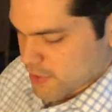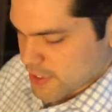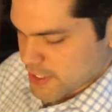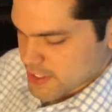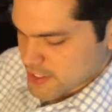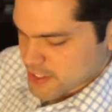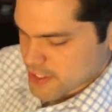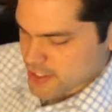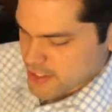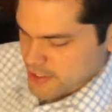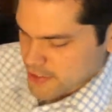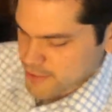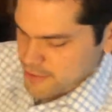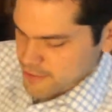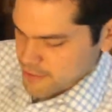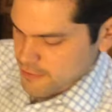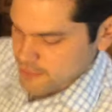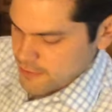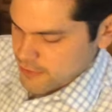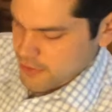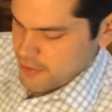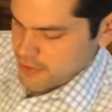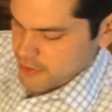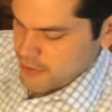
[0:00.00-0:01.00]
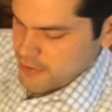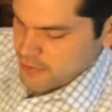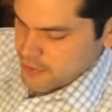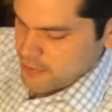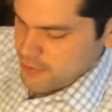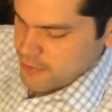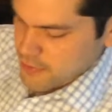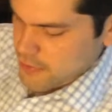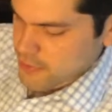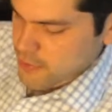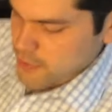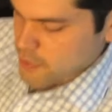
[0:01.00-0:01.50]
whisk
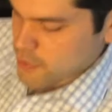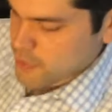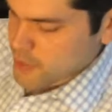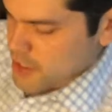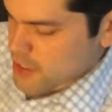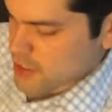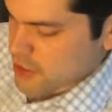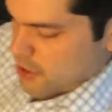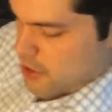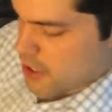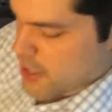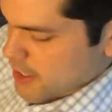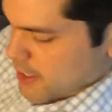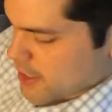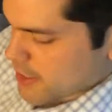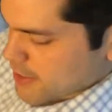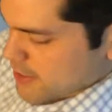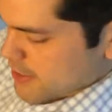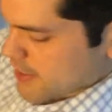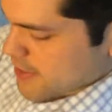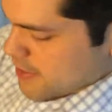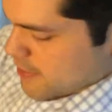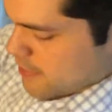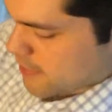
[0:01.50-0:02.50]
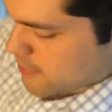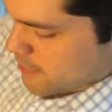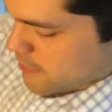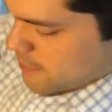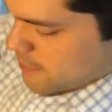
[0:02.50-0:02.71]
our eggs,